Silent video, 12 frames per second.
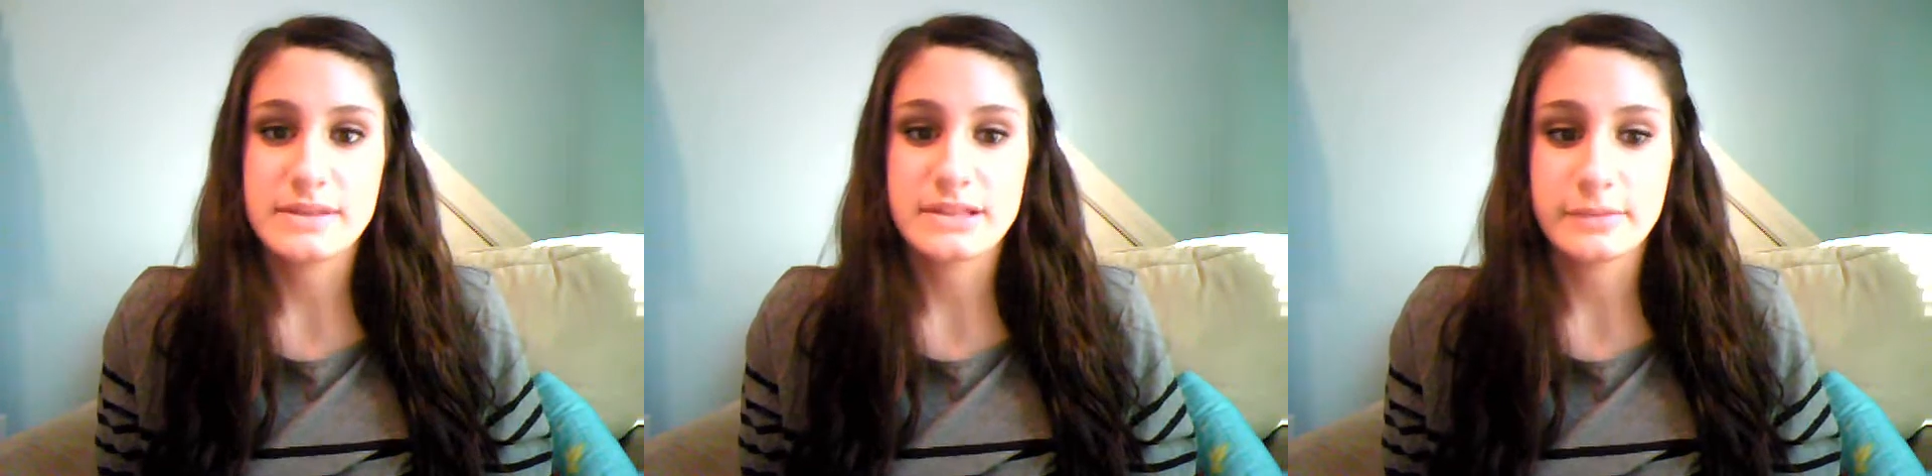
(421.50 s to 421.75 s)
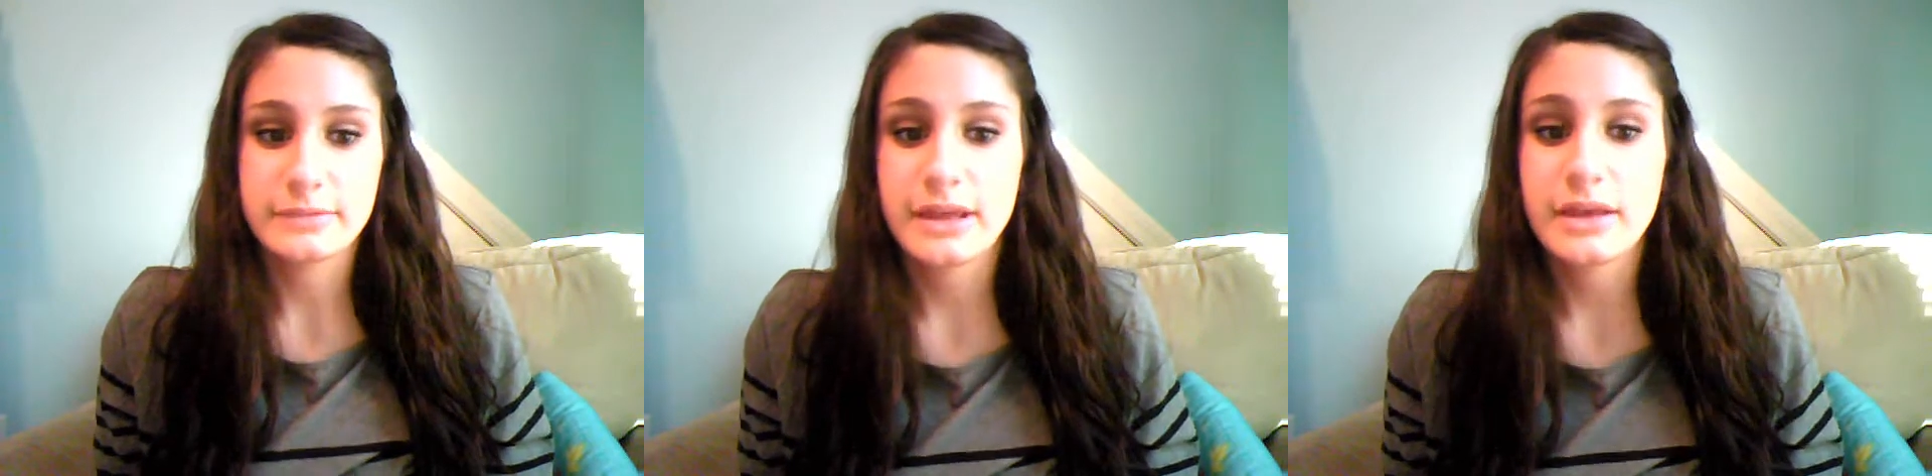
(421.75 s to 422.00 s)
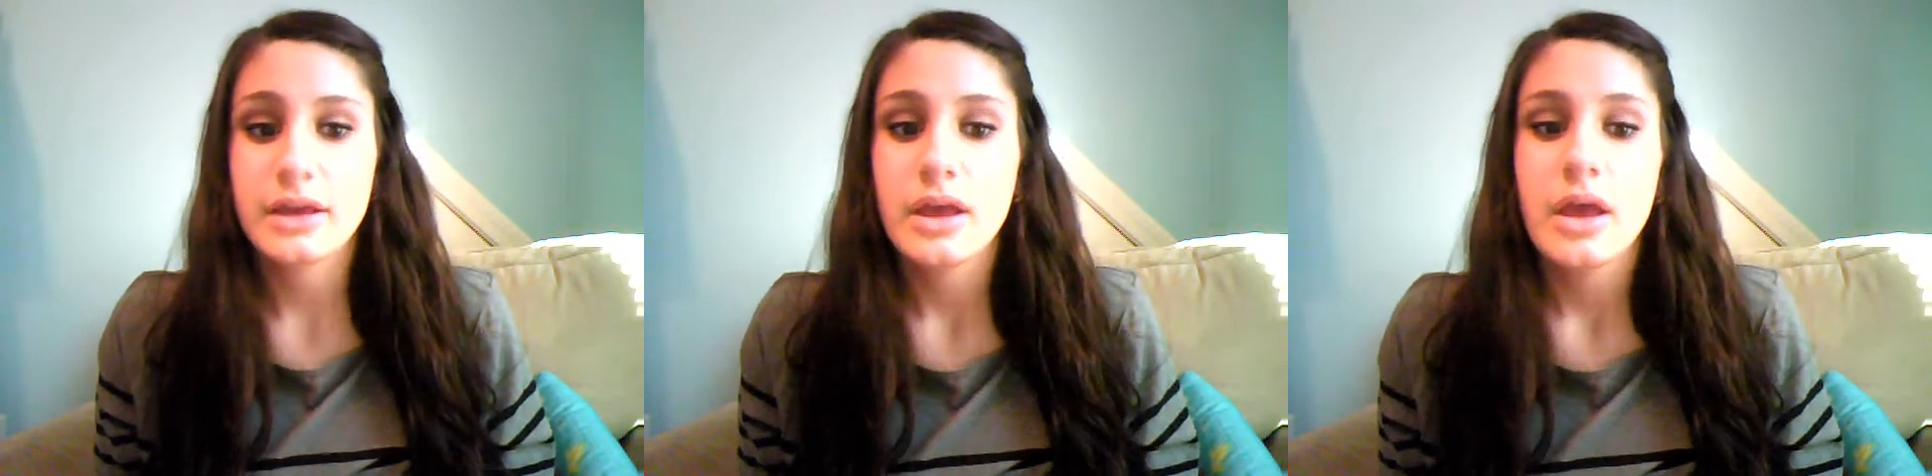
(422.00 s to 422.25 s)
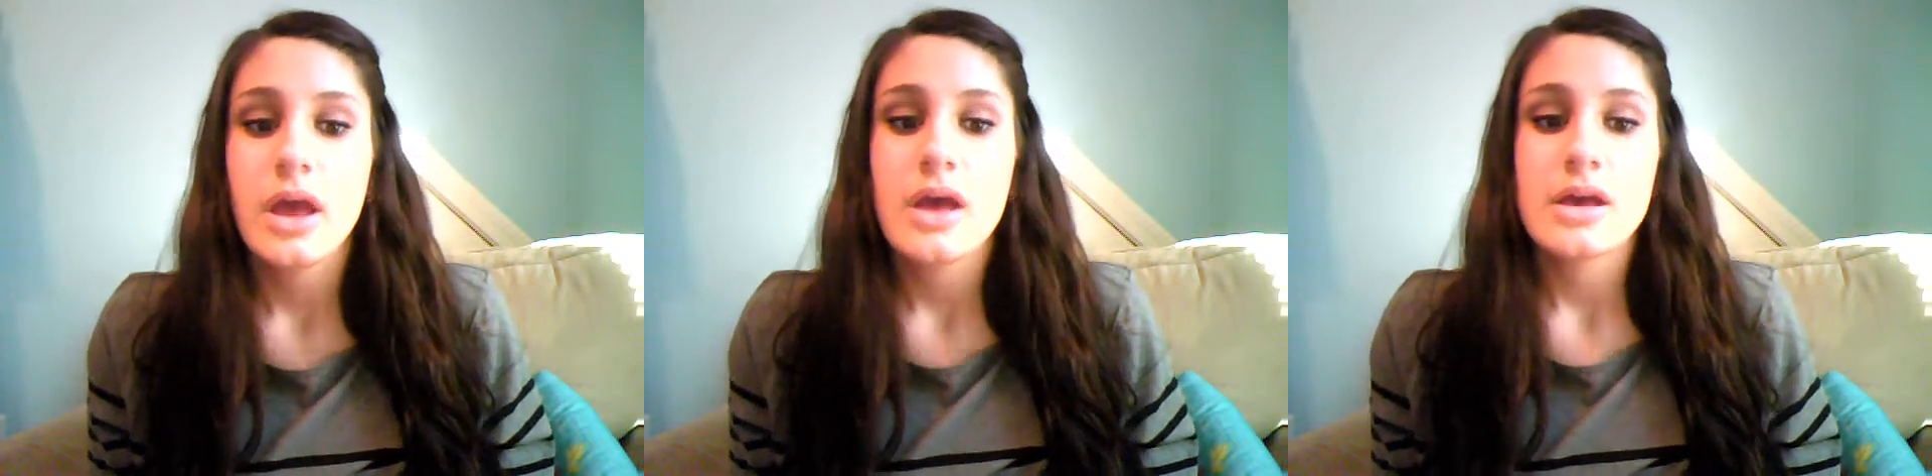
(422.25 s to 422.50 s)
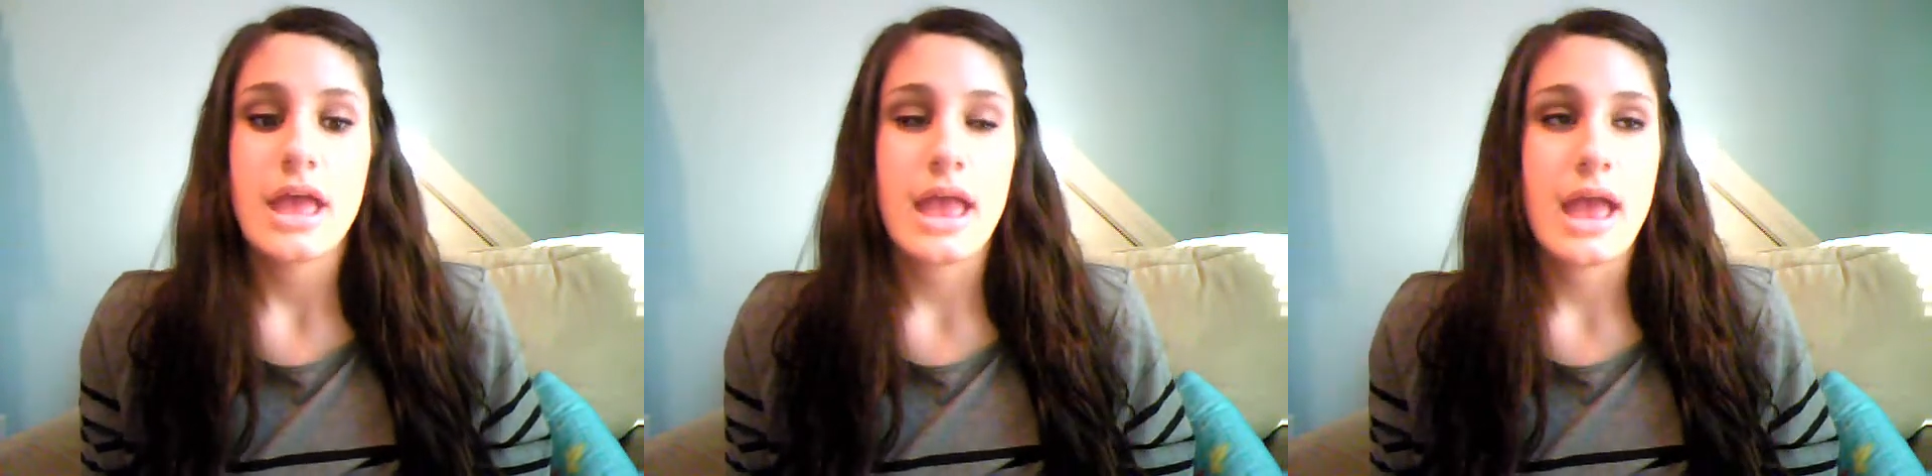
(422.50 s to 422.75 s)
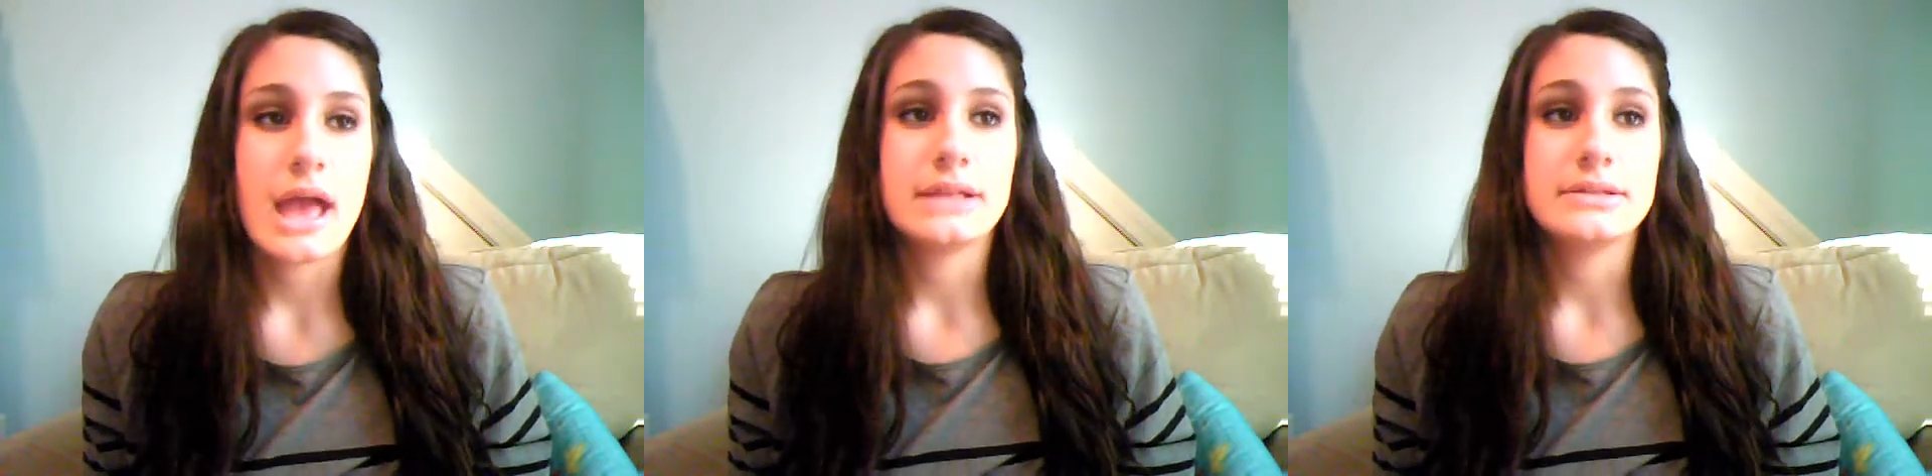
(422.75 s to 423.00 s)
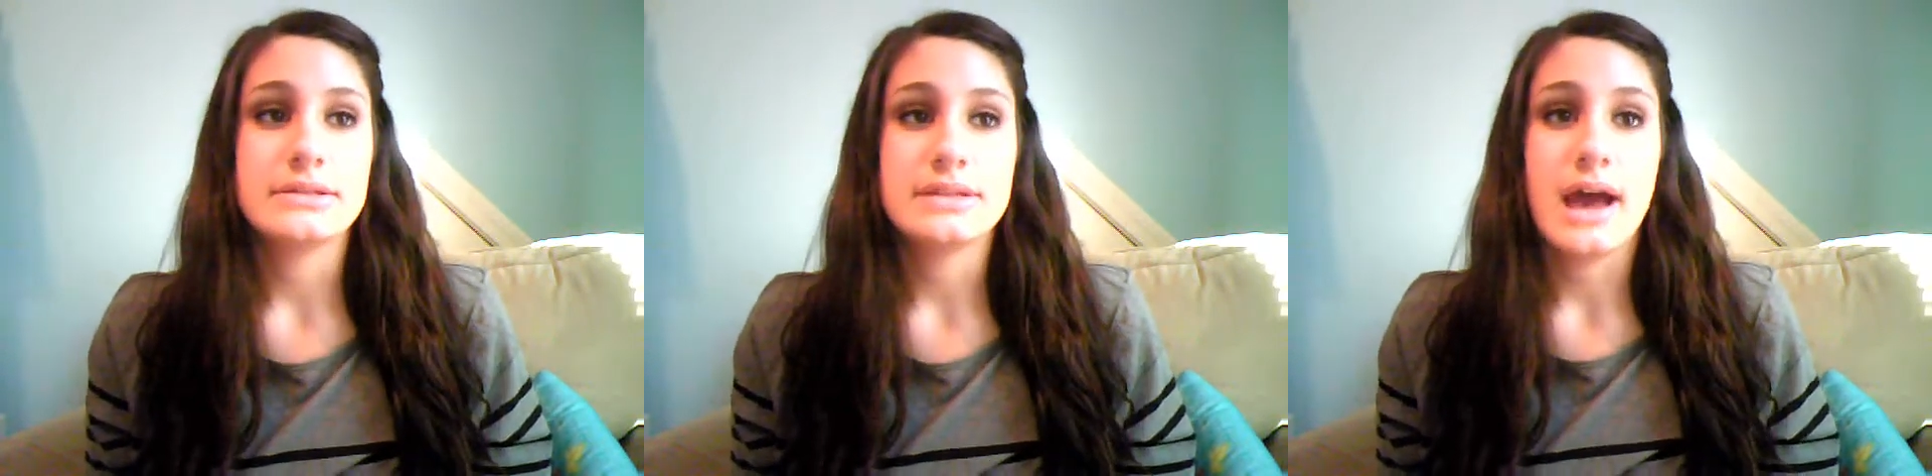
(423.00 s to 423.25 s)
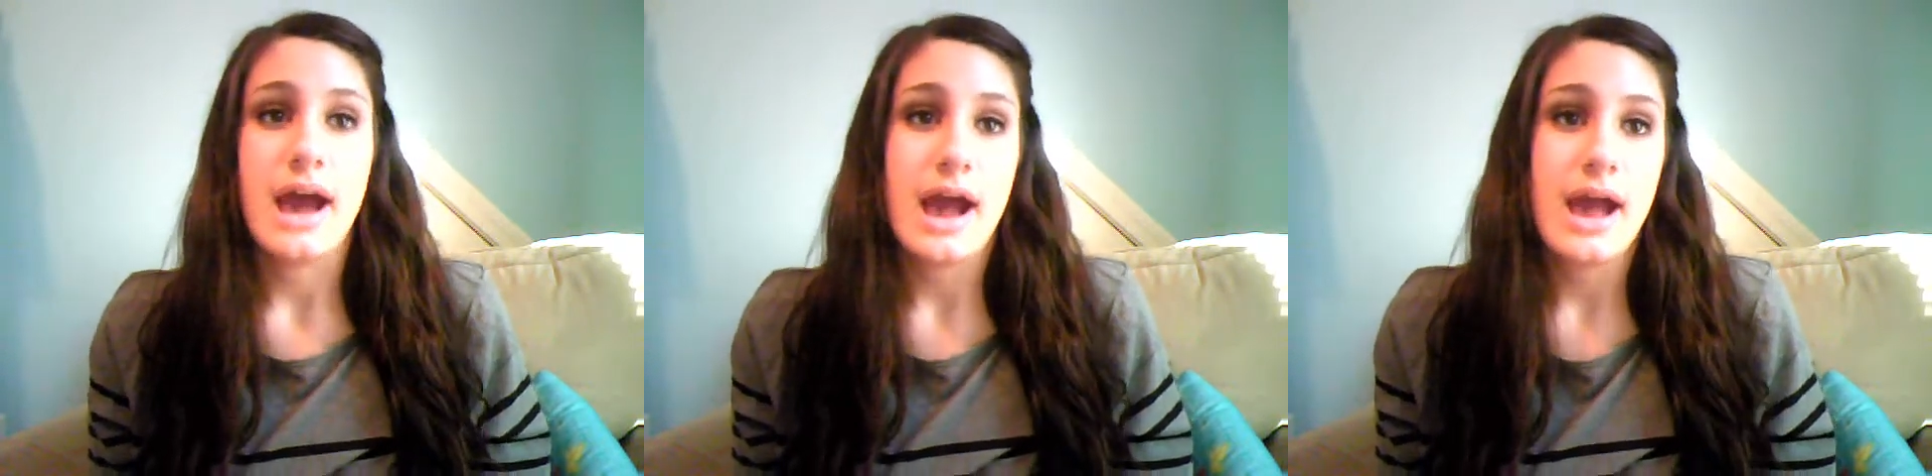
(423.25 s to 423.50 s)
me something, and
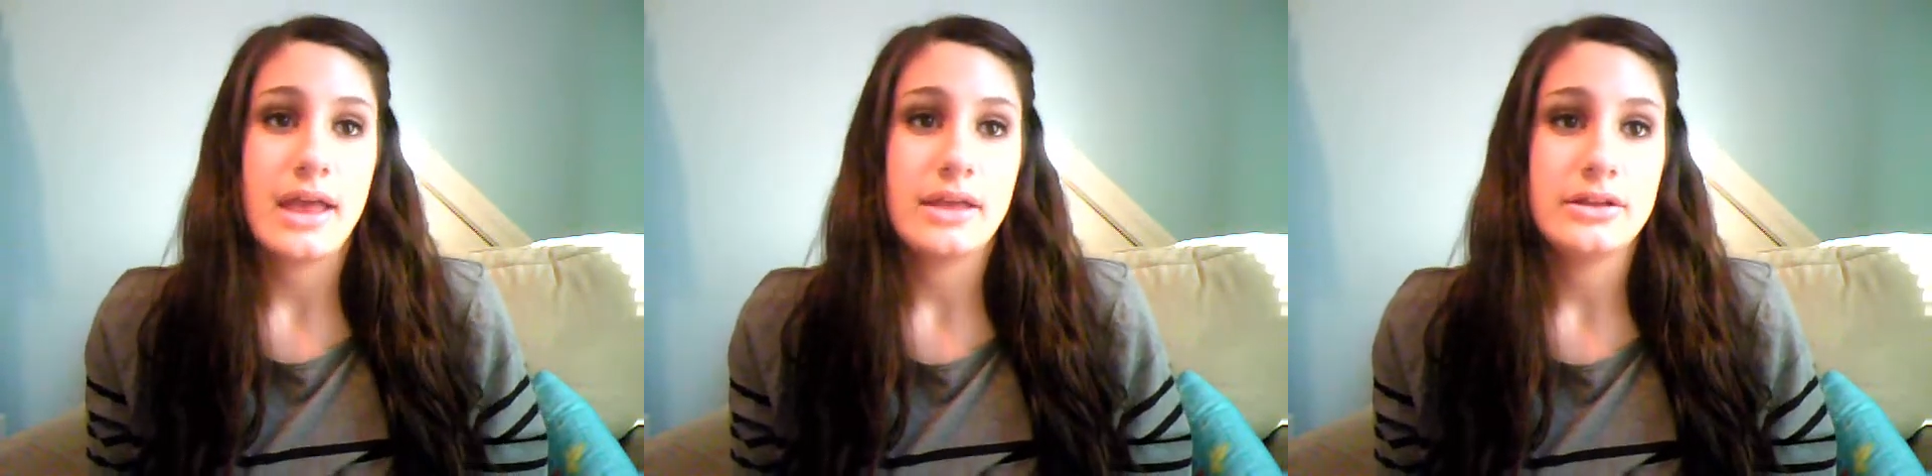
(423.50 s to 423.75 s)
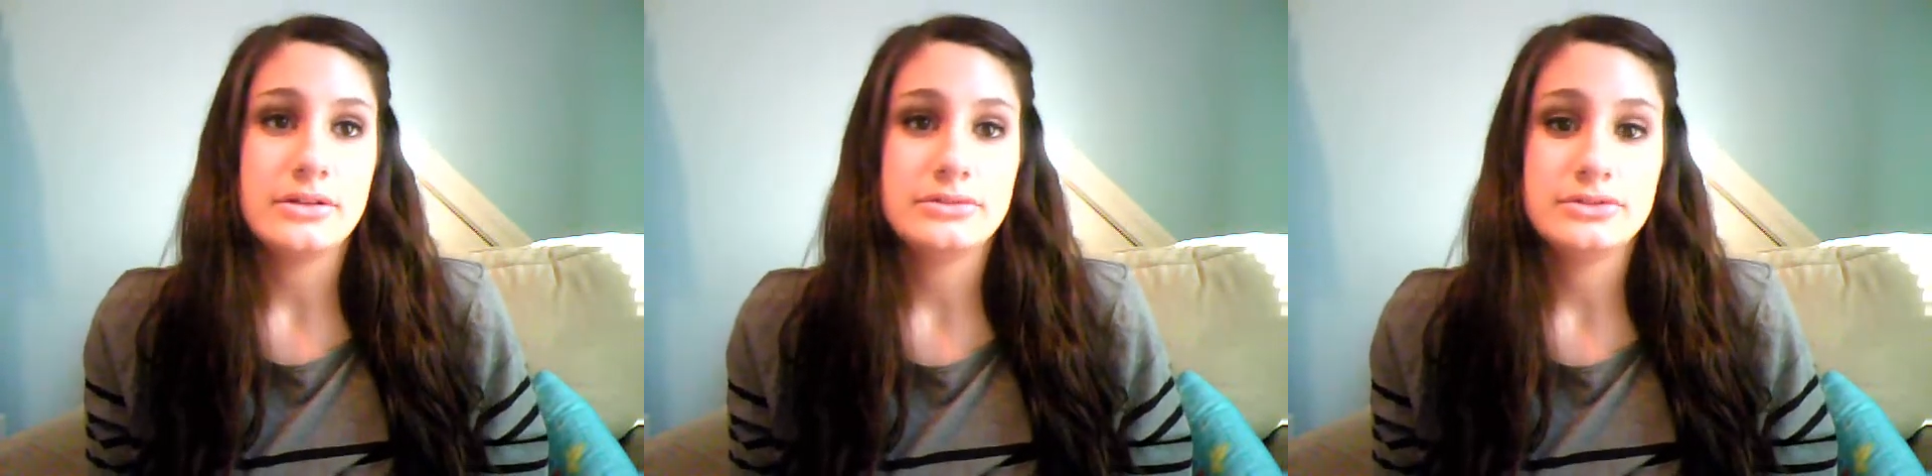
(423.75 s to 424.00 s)
I